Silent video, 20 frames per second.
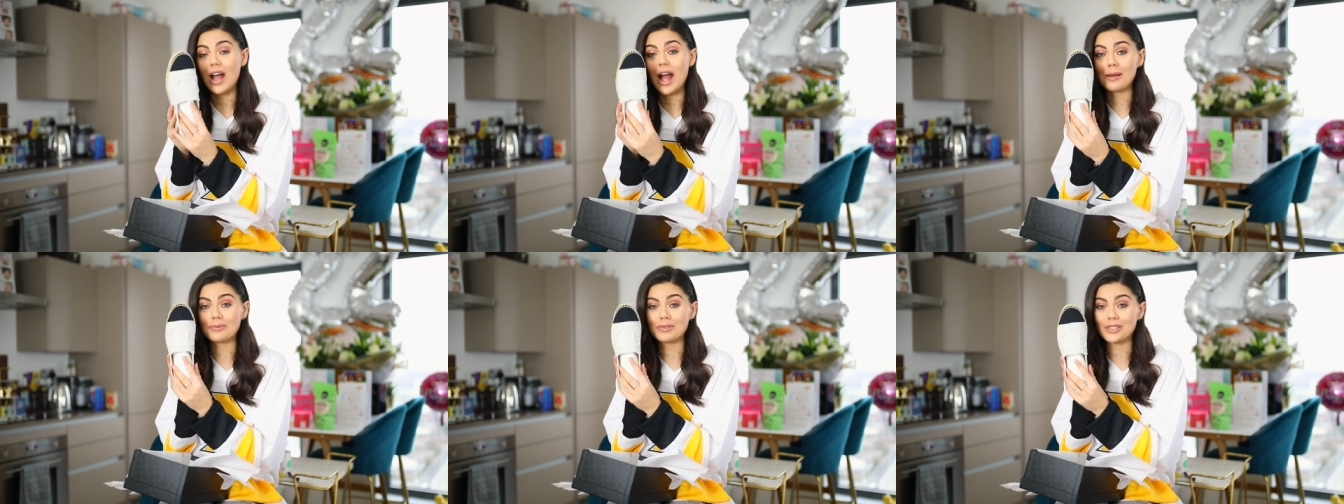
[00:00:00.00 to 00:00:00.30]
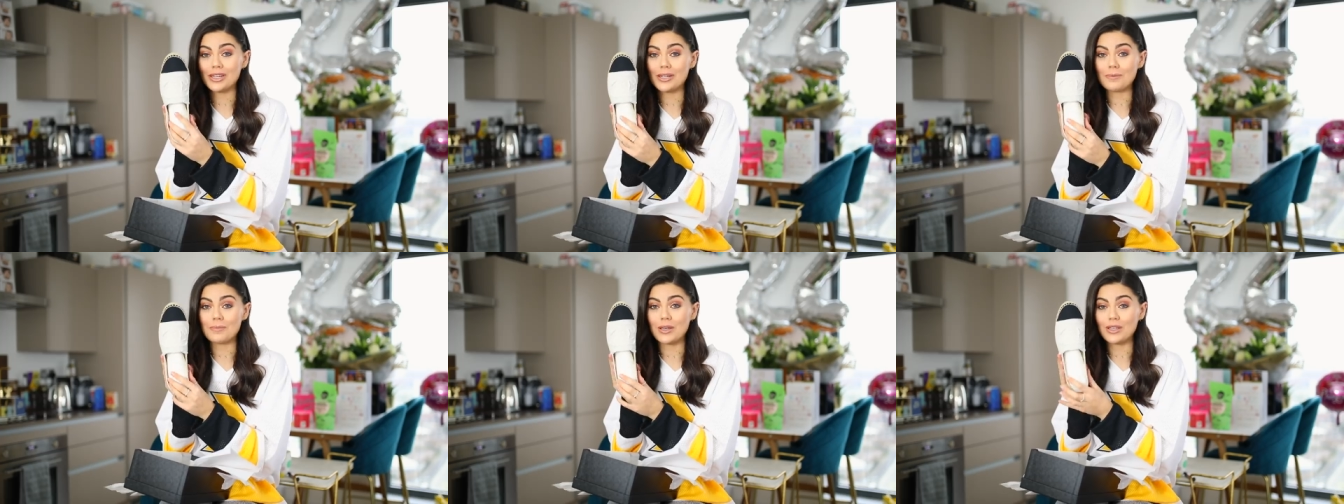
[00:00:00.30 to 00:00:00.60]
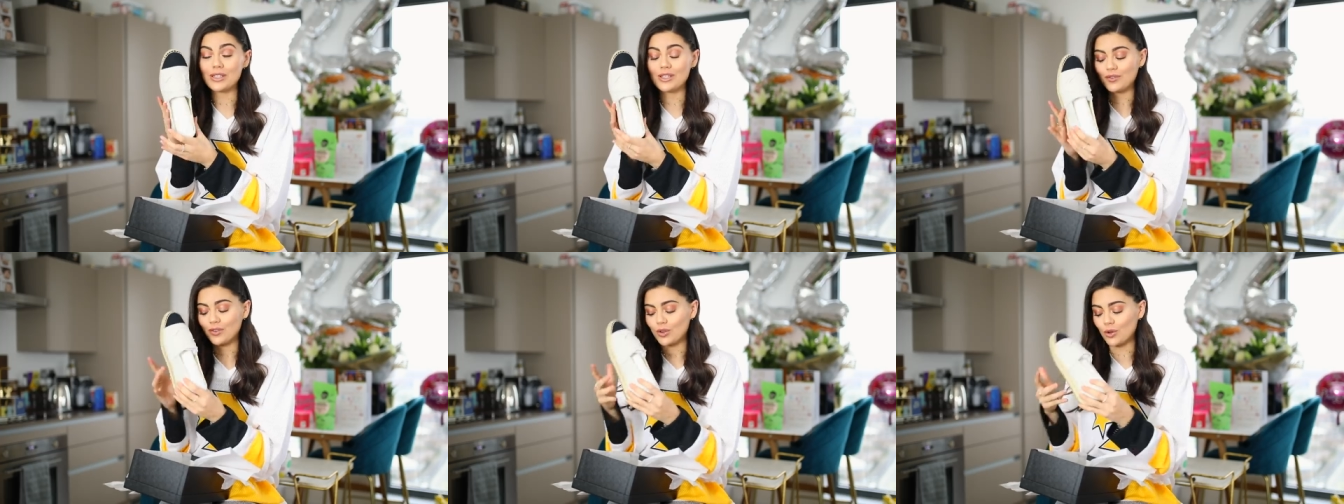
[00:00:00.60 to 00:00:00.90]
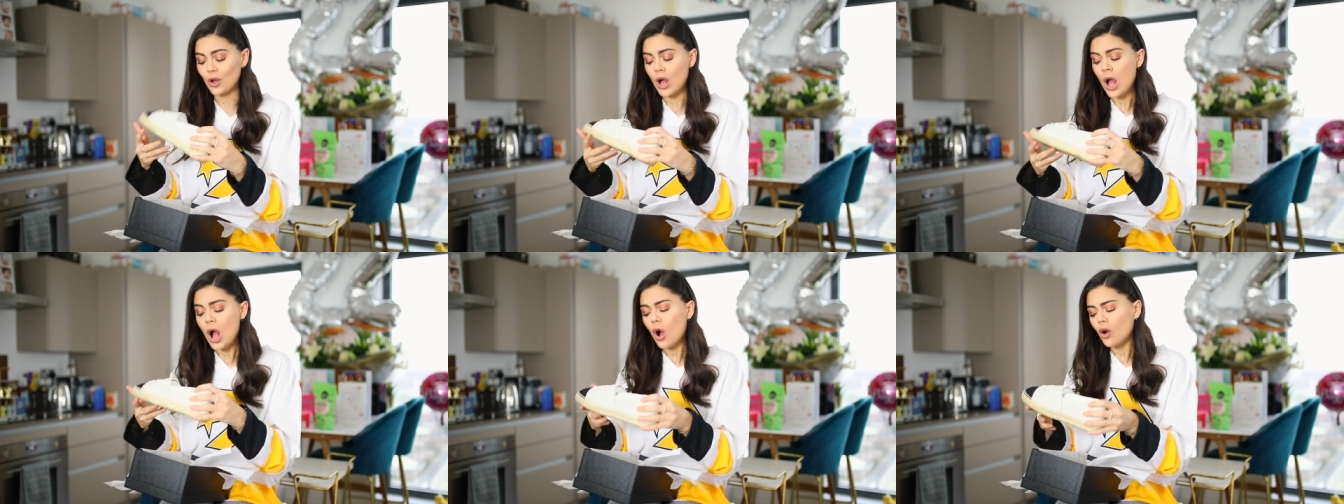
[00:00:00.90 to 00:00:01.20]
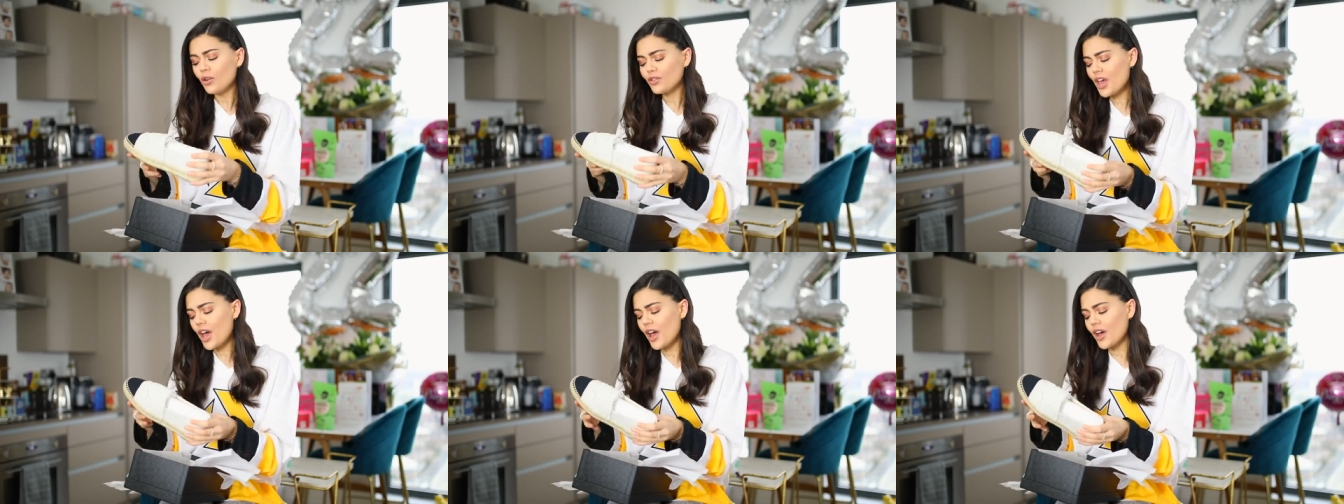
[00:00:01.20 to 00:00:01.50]
are absolutely beautiful.
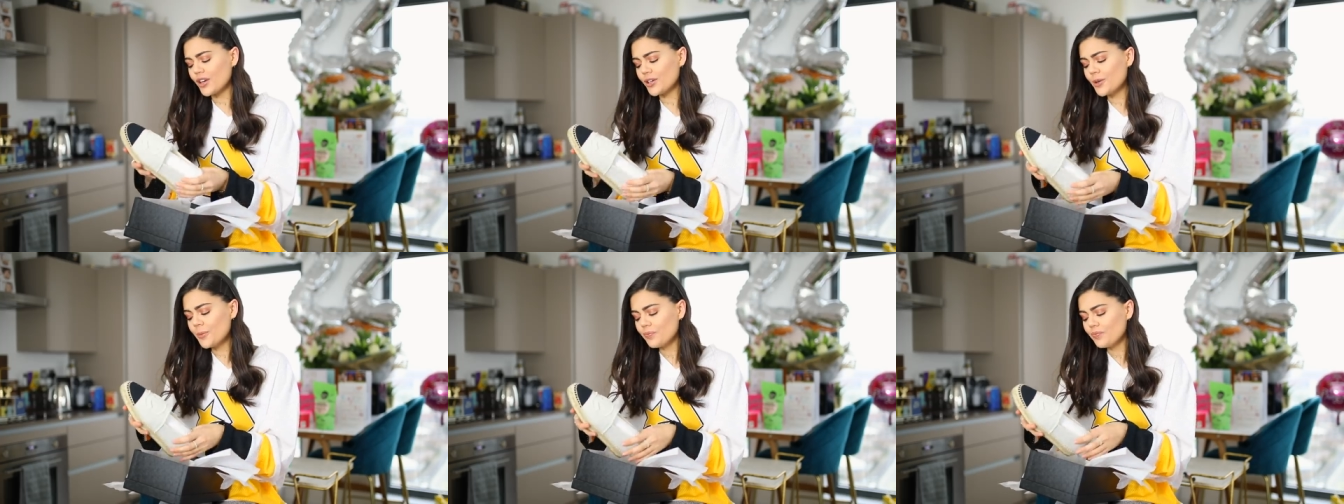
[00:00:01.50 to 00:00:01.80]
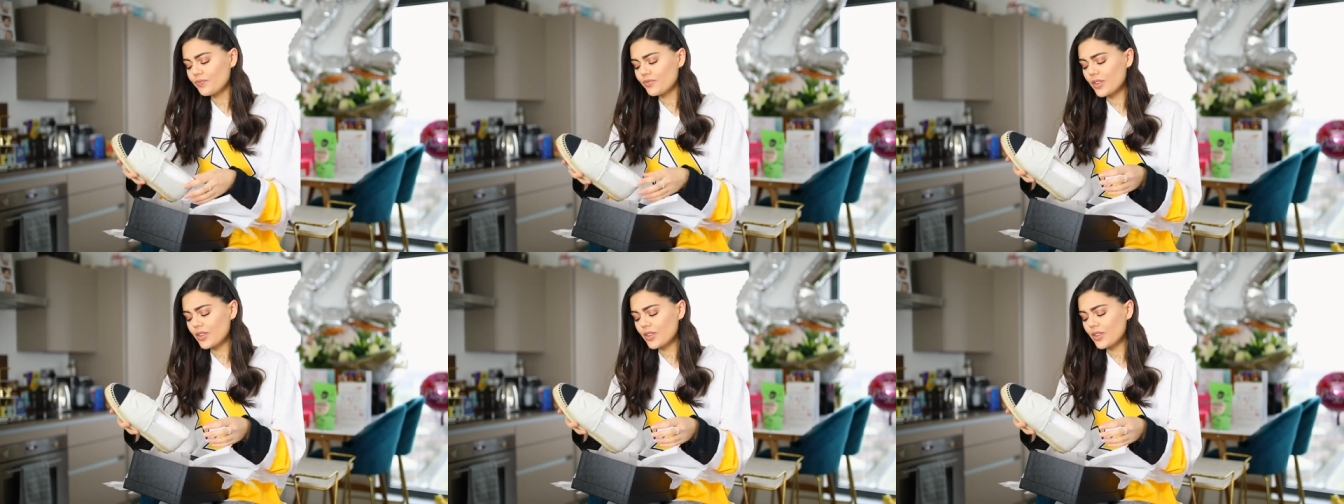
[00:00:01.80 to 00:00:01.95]
Although,